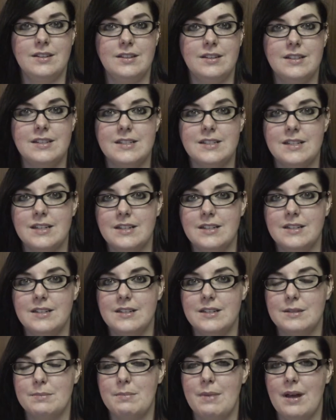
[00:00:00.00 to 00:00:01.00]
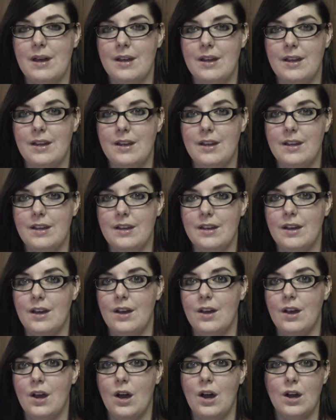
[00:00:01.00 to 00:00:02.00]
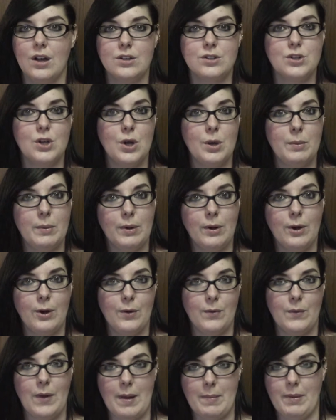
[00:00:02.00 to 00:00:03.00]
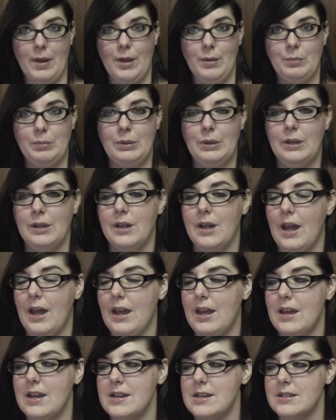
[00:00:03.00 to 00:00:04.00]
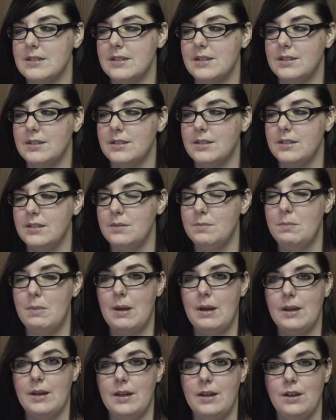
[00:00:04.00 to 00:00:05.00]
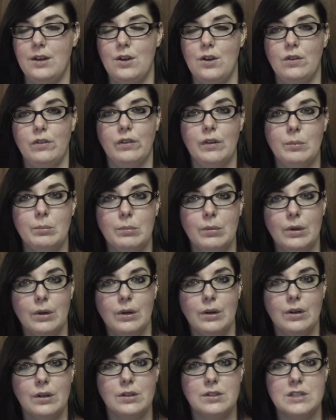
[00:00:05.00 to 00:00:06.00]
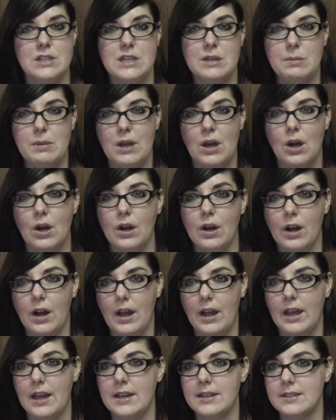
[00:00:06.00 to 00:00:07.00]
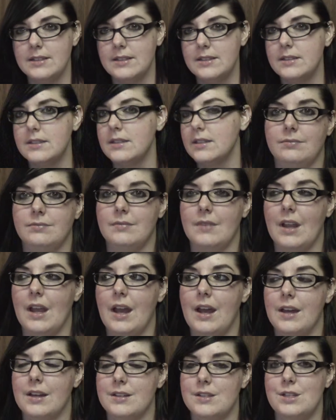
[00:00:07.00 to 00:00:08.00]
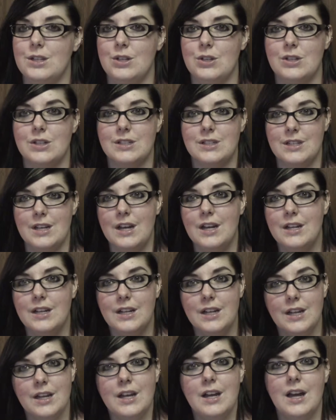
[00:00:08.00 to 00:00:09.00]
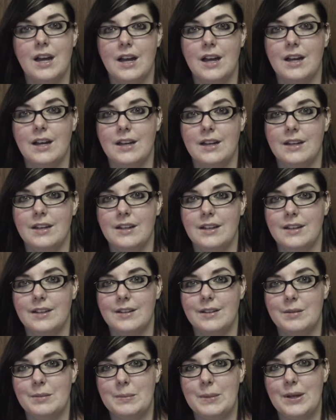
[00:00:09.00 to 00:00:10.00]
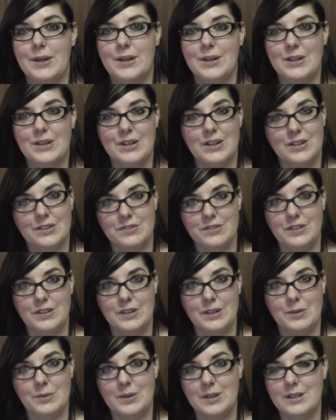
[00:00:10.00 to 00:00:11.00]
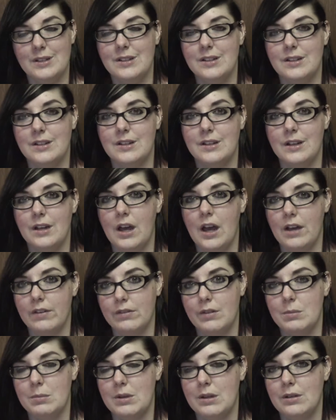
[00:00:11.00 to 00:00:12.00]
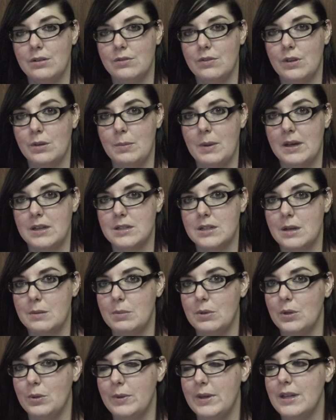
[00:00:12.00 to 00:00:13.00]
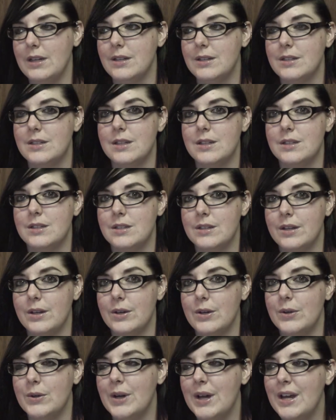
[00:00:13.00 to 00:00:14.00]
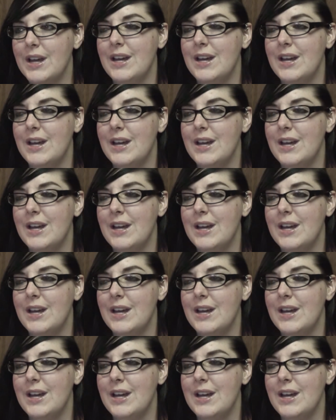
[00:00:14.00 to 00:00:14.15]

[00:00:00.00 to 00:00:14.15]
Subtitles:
This is my October wrap-up and my November TBR, I guess. As you can tell, I am not feeling well and I haven't been for the past couple of weeks, so